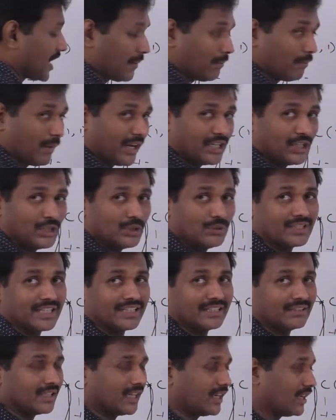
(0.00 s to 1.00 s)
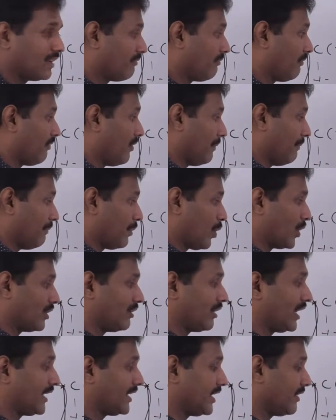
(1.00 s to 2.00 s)
By using the
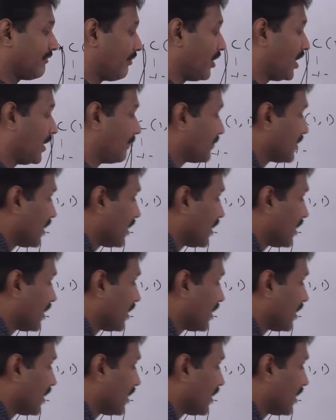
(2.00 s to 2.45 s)
quadratic form